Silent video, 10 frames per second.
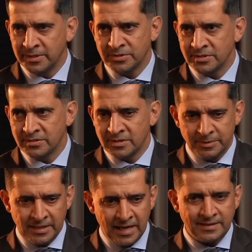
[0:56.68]
a business. I
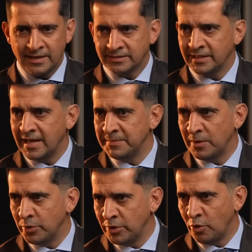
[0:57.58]
mean, not that it's a name
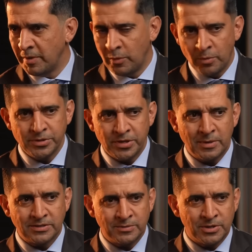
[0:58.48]
that we know about. When we yeah. think
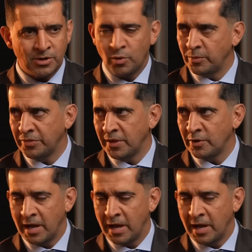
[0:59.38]
about Tim Cook, what do we think